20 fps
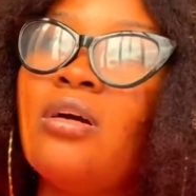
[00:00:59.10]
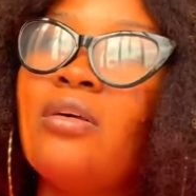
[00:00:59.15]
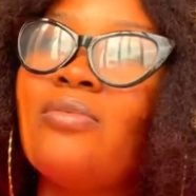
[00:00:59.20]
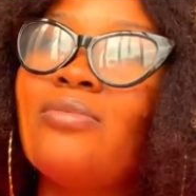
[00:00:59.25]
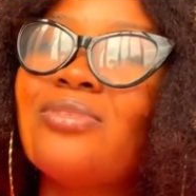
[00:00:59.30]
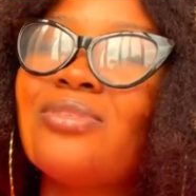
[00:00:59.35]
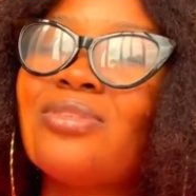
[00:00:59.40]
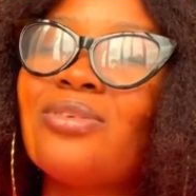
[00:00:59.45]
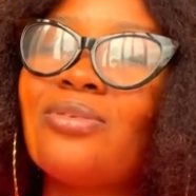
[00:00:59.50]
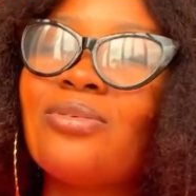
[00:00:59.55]

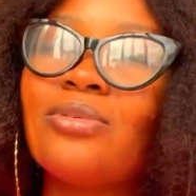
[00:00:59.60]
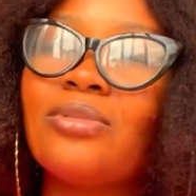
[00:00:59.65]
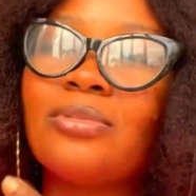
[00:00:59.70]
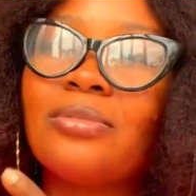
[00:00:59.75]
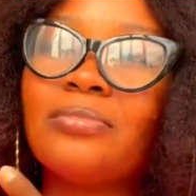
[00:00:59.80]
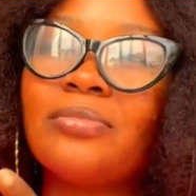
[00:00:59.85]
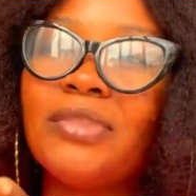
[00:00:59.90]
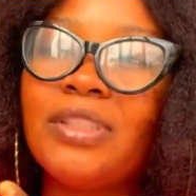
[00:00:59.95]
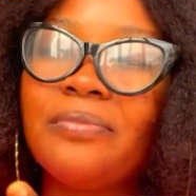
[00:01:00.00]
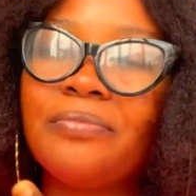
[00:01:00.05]
what's it
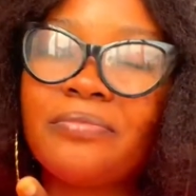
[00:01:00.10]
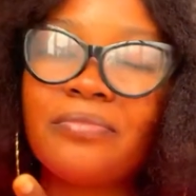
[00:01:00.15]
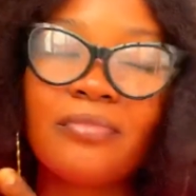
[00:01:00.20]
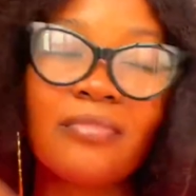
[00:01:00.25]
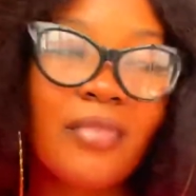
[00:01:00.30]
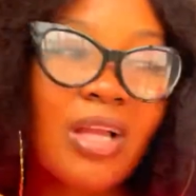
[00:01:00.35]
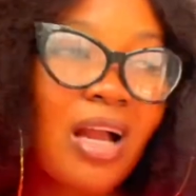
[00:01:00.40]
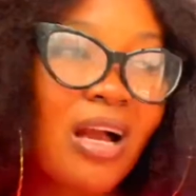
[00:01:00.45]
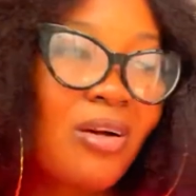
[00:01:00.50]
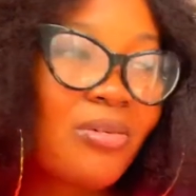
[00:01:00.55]
called?
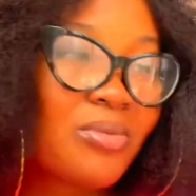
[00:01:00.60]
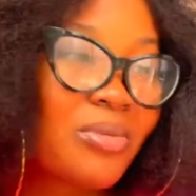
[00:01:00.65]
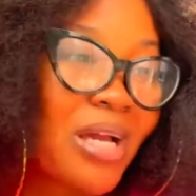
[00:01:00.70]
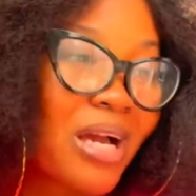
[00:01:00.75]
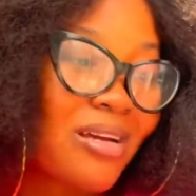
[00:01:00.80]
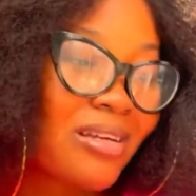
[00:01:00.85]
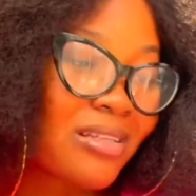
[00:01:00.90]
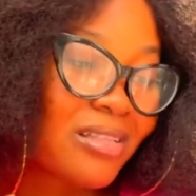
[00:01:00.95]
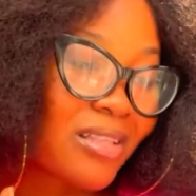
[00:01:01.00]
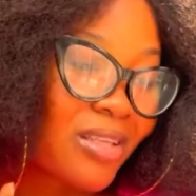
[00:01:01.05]
How
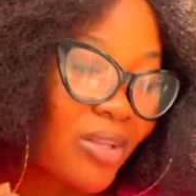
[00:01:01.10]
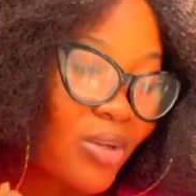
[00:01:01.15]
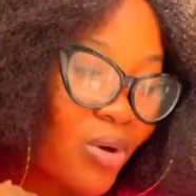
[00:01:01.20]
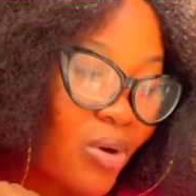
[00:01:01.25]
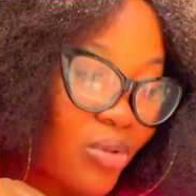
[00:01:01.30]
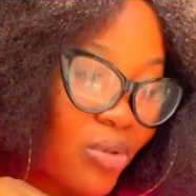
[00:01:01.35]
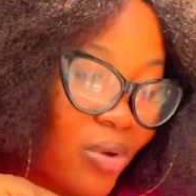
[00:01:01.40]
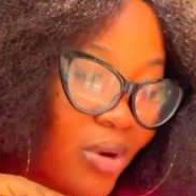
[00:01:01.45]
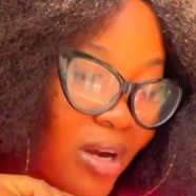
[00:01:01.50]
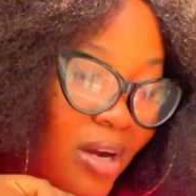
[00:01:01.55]
they
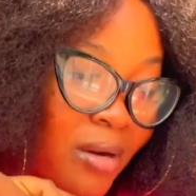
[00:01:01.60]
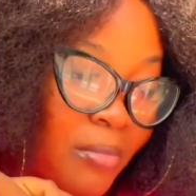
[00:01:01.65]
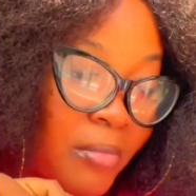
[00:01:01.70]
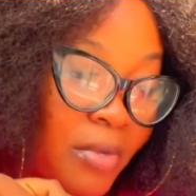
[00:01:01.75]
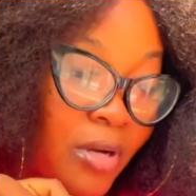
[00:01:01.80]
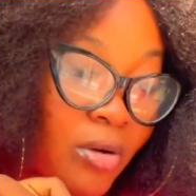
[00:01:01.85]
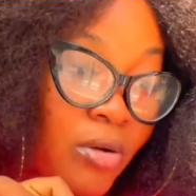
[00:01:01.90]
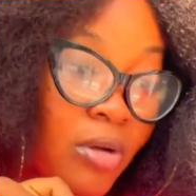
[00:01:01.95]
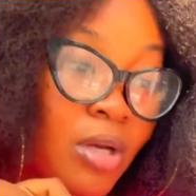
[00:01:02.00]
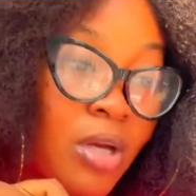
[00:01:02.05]
talk
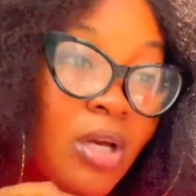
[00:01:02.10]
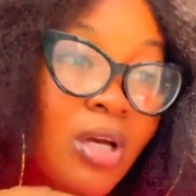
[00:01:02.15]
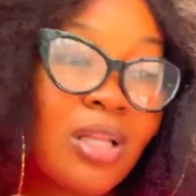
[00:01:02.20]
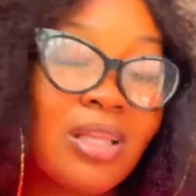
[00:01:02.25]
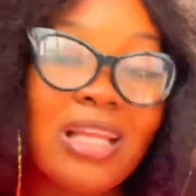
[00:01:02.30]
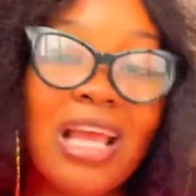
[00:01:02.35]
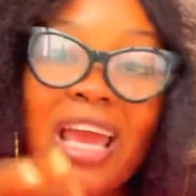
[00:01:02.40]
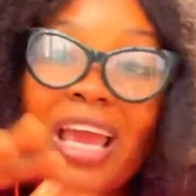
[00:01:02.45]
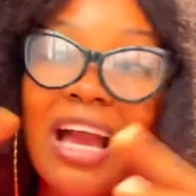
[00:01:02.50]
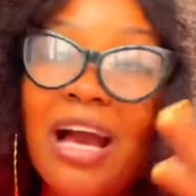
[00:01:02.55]
now?
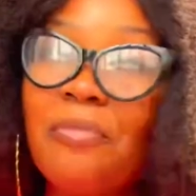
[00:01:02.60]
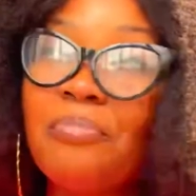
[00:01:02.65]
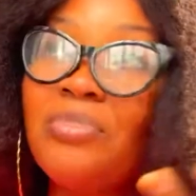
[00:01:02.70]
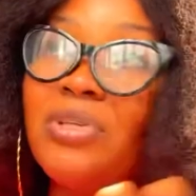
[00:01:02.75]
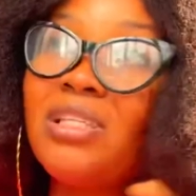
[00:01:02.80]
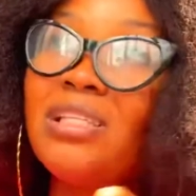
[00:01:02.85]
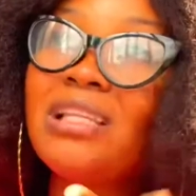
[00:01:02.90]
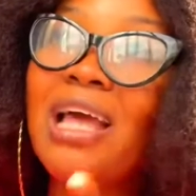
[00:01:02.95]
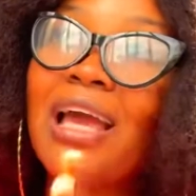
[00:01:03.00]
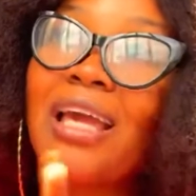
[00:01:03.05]
Like, can
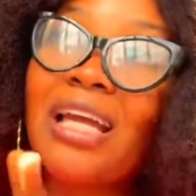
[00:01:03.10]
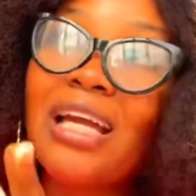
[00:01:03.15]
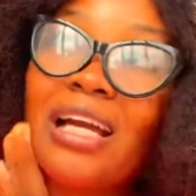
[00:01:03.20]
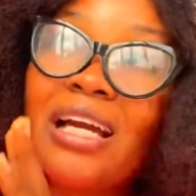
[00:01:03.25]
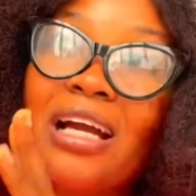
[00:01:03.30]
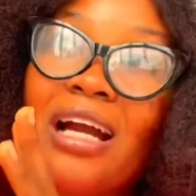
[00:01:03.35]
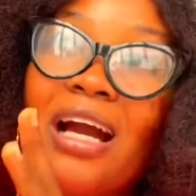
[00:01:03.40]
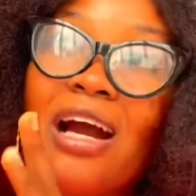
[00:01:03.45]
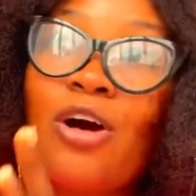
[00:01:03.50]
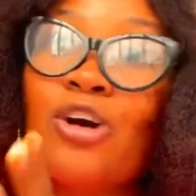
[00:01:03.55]
be like
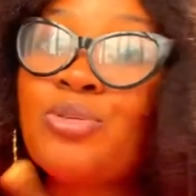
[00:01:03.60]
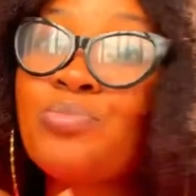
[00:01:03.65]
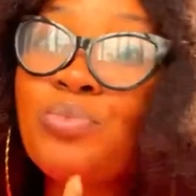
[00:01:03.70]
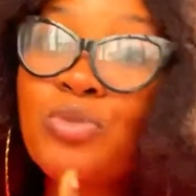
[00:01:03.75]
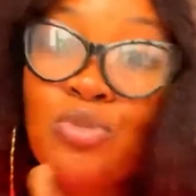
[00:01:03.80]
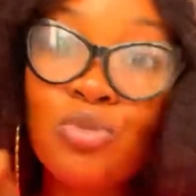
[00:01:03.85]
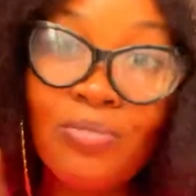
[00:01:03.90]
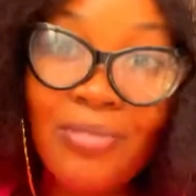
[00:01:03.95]
hospital